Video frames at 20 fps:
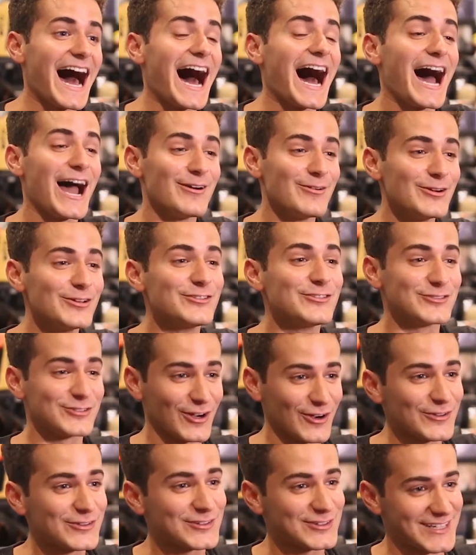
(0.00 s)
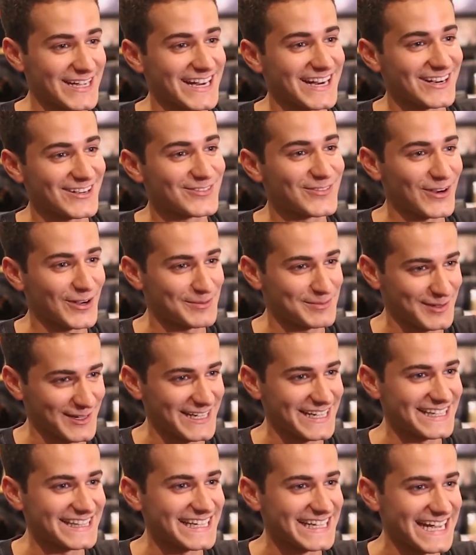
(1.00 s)
I was so scared while
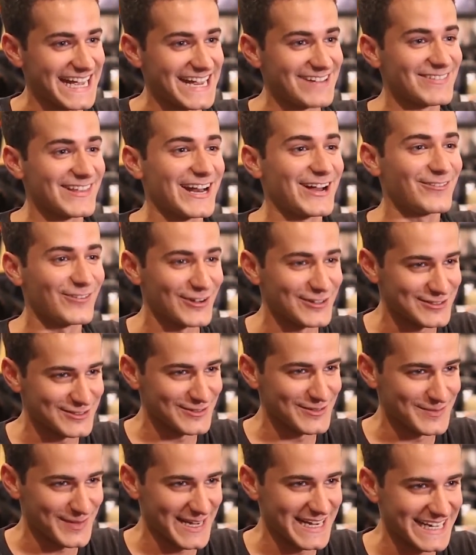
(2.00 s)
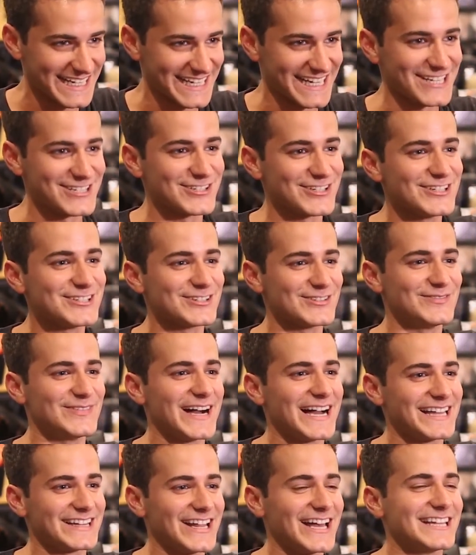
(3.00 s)
playing the game that I wasn't even paying attention to
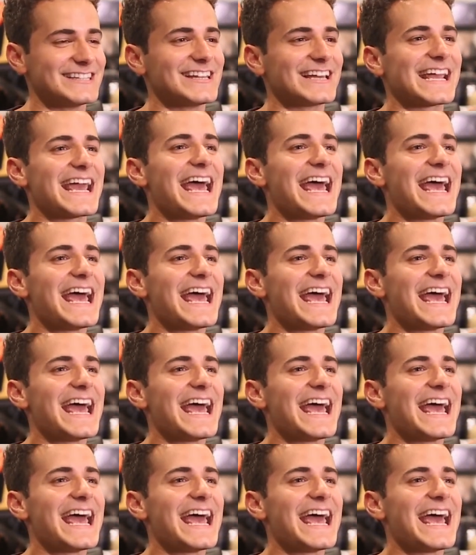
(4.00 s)
my line.